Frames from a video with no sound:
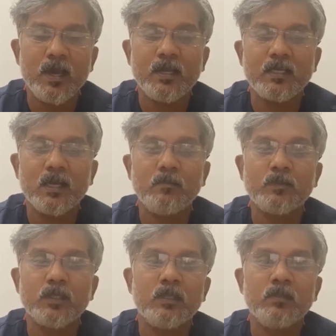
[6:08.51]
and it
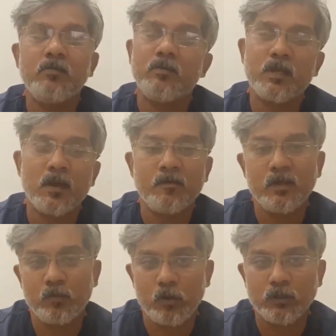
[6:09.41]
helps in the
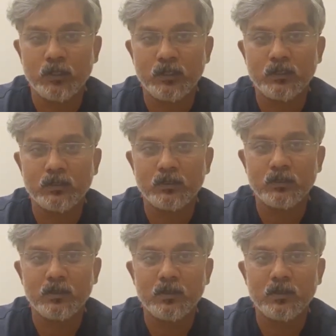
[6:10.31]
recovery process.